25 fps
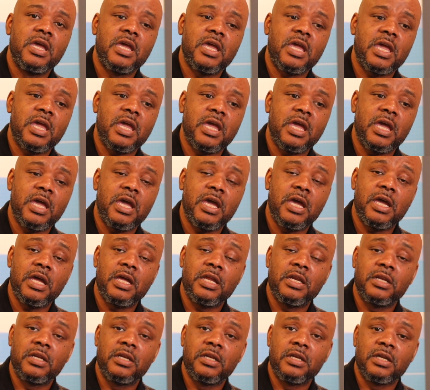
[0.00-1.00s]

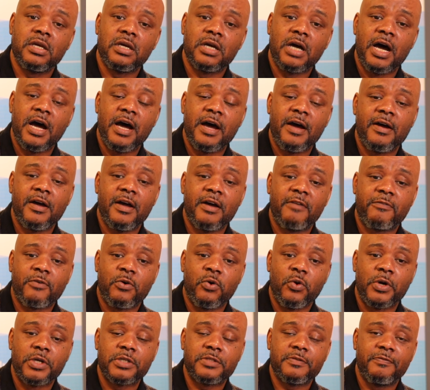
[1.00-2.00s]
and uh, of
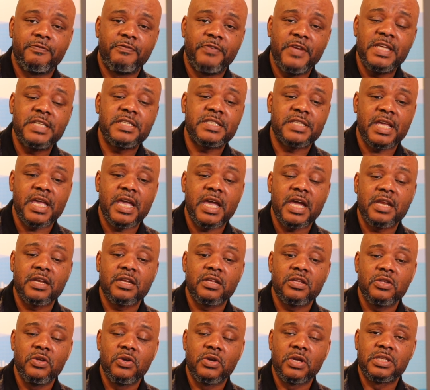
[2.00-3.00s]
course
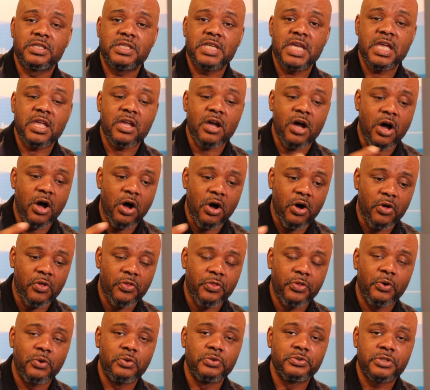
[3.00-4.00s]
vSAN. You can take all
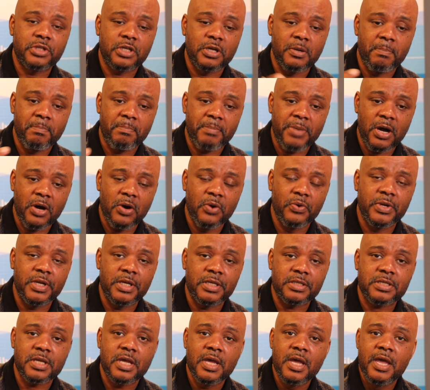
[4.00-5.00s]
those
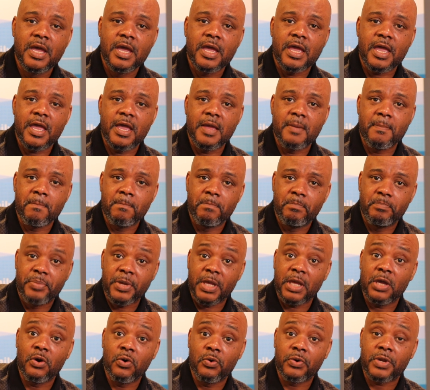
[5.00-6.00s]
components and
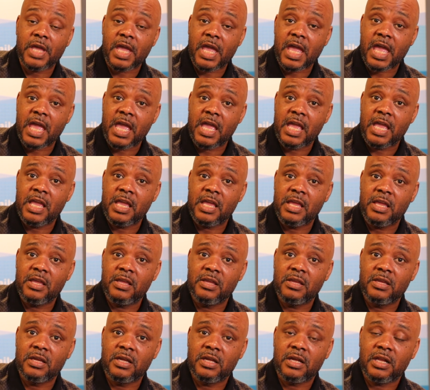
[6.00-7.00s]
build
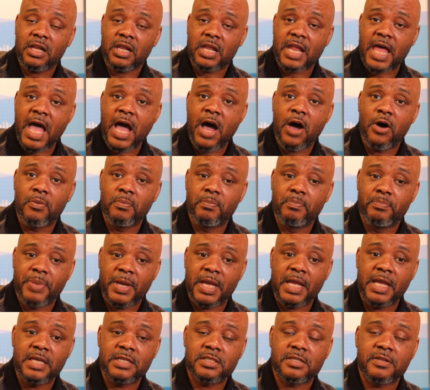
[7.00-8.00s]
a
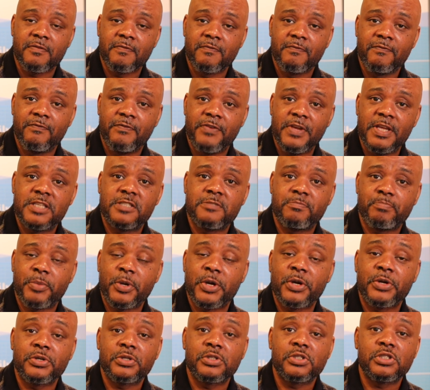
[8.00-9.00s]
cloud-based
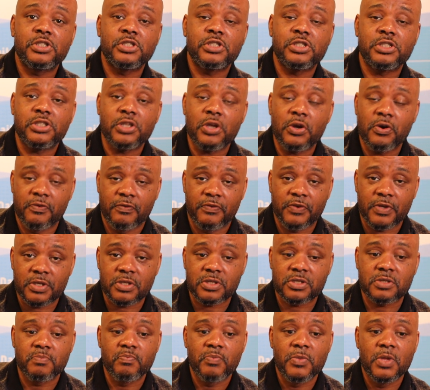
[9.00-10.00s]
vSphere
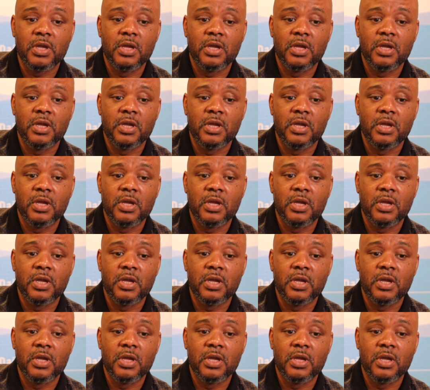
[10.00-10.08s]
service